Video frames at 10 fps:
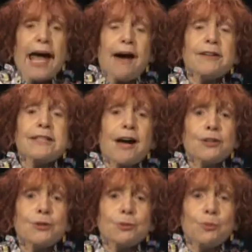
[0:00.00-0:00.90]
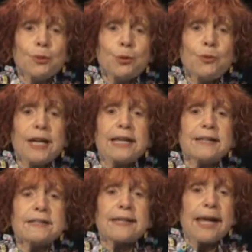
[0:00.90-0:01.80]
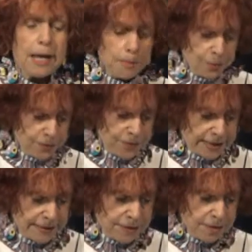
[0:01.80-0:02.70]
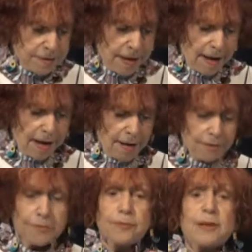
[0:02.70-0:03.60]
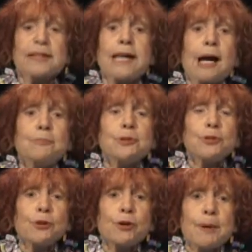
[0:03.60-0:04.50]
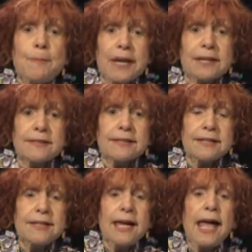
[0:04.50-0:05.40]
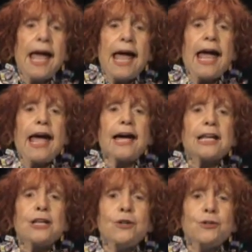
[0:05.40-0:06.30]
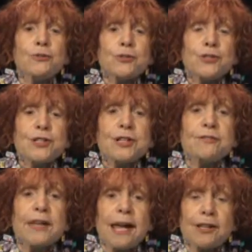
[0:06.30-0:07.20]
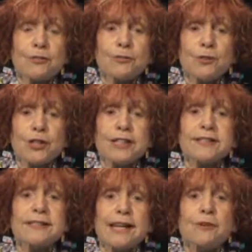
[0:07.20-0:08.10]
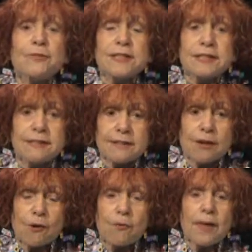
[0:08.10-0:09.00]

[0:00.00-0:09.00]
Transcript: Uh, Dr. Wu is a professor of laboratory medicine at University of California, San Francisco,